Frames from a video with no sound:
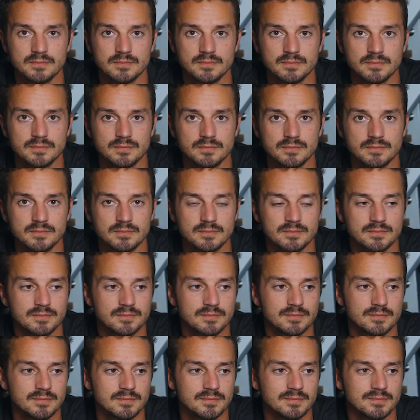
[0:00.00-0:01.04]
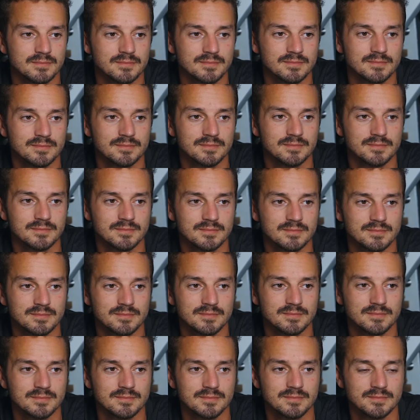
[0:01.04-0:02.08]

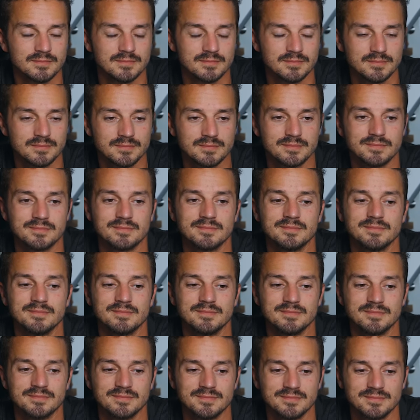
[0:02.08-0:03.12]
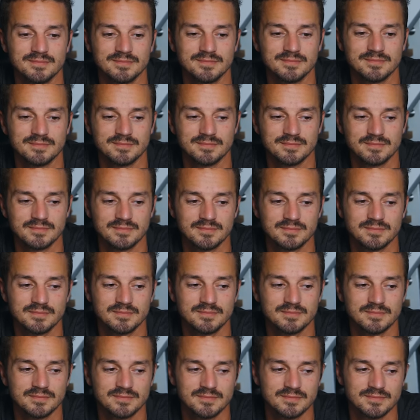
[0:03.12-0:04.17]

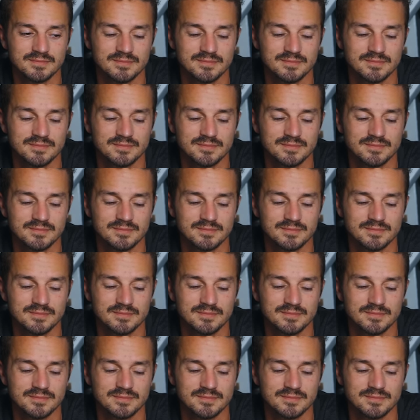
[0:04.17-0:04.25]
(not speaking)